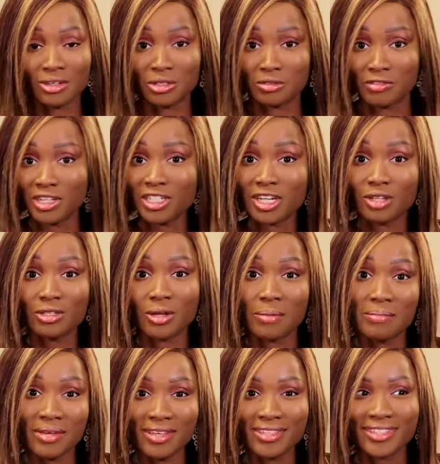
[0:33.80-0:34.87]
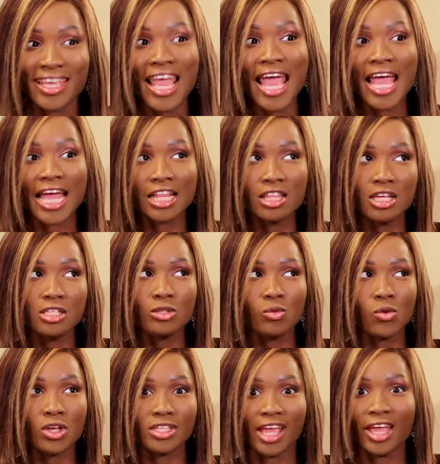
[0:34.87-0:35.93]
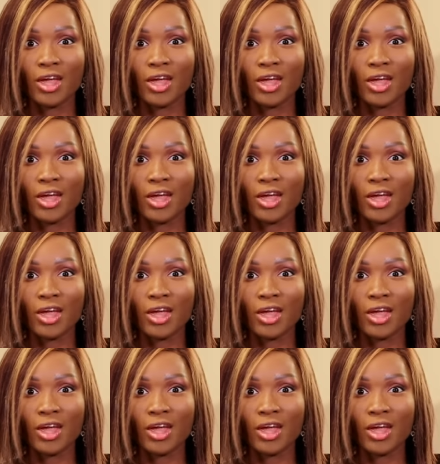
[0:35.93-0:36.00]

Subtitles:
controversial topics. This was